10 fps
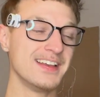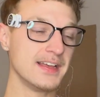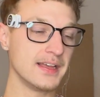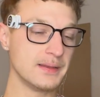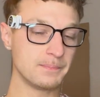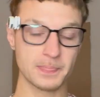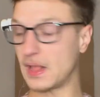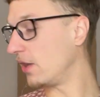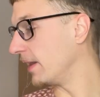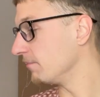
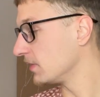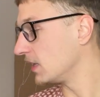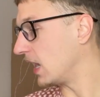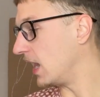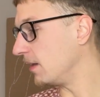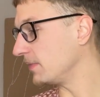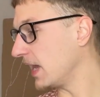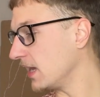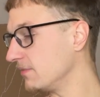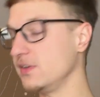Alright.
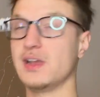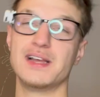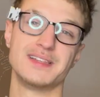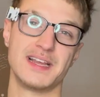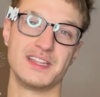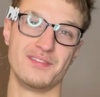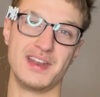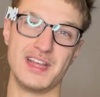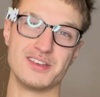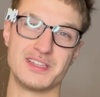Yeah, if you guys like the
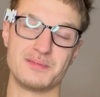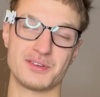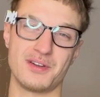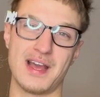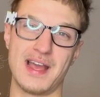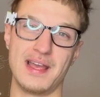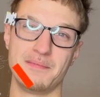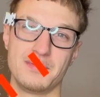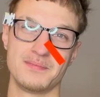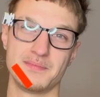video, subscribe,
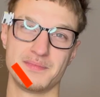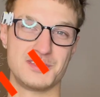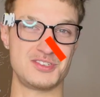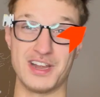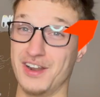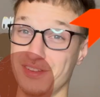share